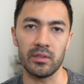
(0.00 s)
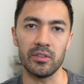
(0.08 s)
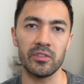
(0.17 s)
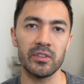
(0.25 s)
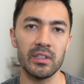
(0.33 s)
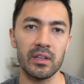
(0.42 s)
the
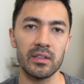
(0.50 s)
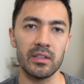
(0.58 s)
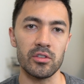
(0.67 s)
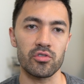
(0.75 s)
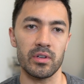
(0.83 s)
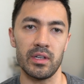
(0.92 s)

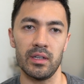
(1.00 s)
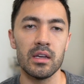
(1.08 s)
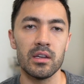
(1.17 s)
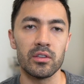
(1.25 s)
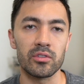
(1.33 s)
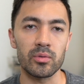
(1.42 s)
CIA triad.
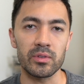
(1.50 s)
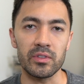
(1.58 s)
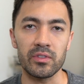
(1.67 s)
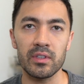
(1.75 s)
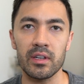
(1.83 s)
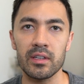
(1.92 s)
So with the
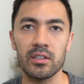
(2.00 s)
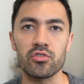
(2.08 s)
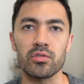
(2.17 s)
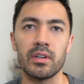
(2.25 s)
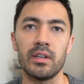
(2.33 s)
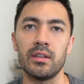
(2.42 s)
CIA
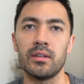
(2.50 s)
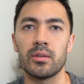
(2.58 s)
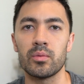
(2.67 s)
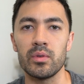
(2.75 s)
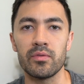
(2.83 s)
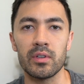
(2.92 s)
triad,
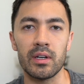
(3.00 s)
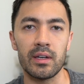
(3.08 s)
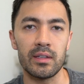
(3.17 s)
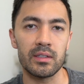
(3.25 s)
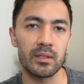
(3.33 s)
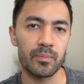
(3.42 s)
we've
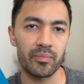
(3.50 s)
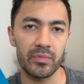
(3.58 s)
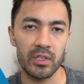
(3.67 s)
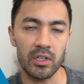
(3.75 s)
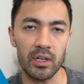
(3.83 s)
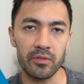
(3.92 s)
got
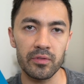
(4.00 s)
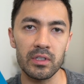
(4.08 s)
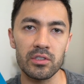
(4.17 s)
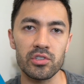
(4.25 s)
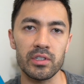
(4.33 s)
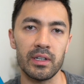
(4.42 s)

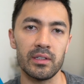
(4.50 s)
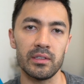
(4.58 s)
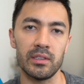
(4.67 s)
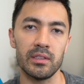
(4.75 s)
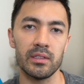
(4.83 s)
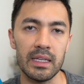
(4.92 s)

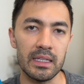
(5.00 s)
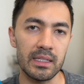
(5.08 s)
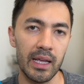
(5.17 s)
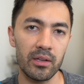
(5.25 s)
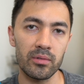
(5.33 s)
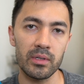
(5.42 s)
confidentiality,
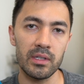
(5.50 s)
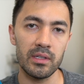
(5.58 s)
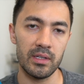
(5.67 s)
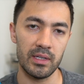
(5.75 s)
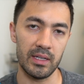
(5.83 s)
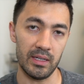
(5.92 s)

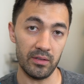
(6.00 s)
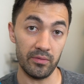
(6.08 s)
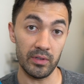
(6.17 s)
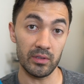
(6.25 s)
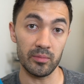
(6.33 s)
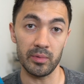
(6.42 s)
integrity, and
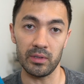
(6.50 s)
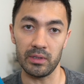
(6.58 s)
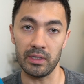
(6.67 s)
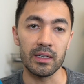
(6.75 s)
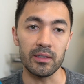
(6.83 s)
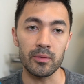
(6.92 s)

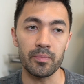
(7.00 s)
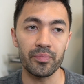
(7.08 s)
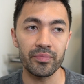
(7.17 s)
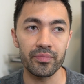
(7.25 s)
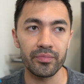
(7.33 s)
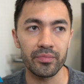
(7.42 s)
availability. Now,
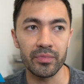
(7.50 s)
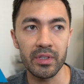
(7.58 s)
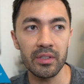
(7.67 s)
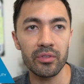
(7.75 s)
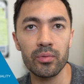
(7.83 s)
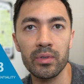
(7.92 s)

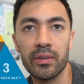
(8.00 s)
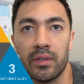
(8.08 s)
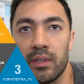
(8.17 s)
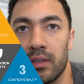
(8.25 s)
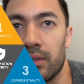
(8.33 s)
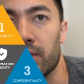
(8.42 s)
these three
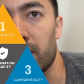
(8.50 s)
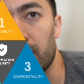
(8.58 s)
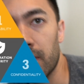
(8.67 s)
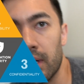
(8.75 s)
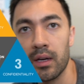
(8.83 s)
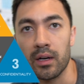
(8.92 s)
things
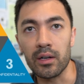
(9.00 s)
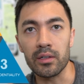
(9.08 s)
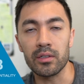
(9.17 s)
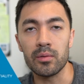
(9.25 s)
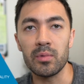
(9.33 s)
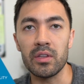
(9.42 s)
are
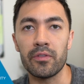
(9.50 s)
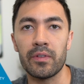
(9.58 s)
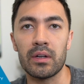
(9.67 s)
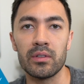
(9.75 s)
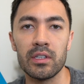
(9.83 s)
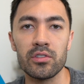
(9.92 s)
going to be the
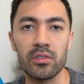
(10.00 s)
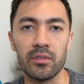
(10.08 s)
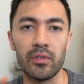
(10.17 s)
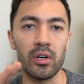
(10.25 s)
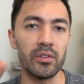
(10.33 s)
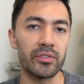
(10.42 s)
foundation
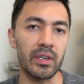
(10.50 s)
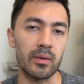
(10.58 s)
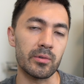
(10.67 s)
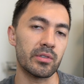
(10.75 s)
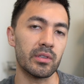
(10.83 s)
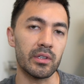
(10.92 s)
of all
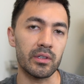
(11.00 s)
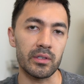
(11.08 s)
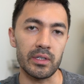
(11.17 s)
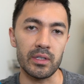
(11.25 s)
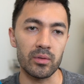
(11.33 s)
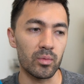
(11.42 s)

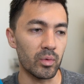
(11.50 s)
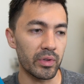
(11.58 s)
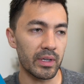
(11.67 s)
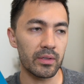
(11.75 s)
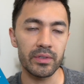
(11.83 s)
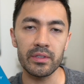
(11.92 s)
cybersecurity.
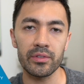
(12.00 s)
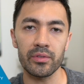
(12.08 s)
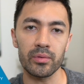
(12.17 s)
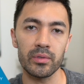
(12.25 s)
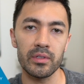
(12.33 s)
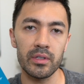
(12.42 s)
Without these
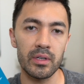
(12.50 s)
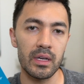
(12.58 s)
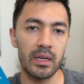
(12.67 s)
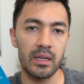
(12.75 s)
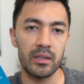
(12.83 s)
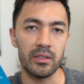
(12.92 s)
three,
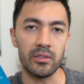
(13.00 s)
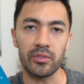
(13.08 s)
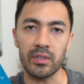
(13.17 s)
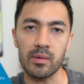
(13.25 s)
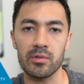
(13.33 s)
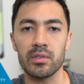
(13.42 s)
you know,
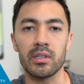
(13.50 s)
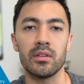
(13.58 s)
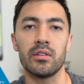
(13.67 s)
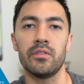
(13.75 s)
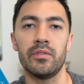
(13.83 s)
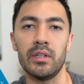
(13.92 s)

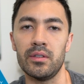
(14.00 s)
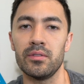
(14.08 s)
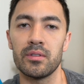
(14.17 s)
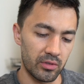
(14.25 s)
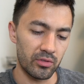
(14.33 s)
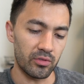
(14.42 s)
cybersecurity
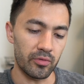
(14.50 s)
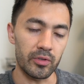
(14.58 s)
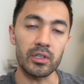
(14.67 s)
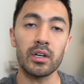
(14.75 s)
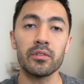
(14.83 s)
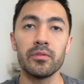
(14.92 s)
fails. So for
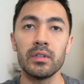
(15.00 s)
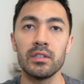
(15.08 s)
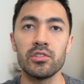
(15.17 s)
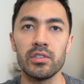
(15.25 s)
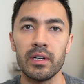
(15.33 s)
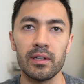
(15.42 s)

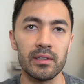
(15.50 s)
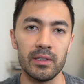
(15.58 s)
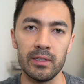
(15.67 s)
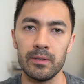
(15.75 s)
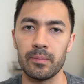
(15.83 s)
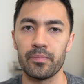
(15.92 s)

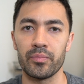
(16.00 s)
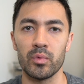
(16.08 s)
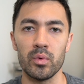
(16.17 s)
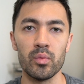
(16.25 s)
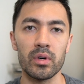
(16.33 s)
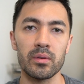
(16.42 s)
confidentiality,
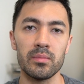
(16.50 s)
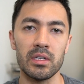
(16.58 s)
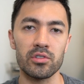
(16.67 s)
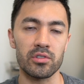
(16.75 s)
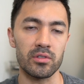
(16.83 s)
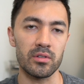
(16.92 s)
we want to make
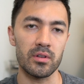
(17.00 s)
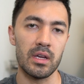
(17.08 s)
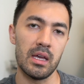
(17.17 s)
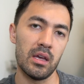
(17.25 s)
sure